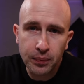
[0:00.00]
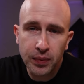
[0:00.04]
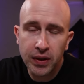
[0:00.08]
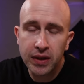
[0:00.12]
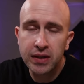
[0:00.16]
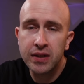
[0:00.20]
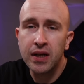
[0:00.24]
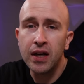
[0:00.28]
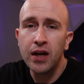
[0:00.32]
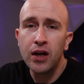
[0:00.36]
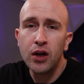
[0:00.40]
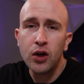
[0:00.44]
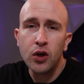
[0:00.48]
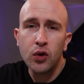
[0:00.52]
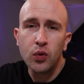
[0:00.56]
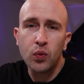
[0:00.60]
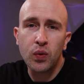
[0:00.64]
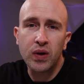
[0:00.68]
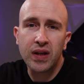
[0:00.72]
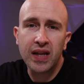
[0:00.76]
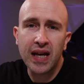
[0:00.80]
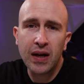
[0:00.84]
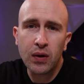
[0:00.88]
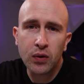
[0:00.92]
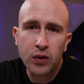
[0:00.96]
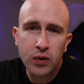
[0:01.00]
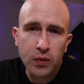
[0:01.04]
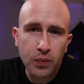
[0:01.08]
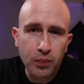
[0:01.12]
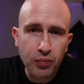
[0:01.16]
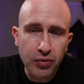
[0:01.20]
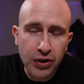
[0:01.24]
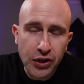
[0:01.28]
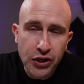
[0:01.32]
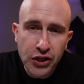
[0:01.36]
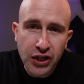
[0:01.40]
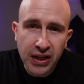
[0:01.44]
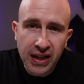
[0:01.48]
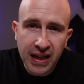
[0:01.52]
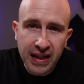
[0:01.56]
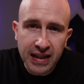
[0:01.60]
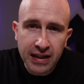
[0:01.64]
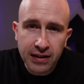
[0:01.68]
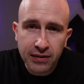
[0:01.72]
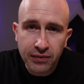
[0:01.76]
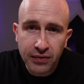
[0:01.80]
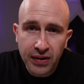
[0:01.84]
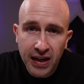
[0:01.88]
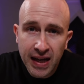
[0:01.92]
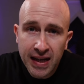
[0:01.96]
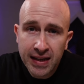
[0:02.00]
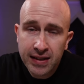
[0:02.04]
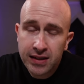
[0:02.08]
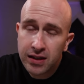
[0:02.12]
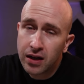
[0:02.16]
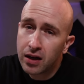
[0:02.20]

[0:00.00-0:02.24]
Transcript: but without breaching any of that,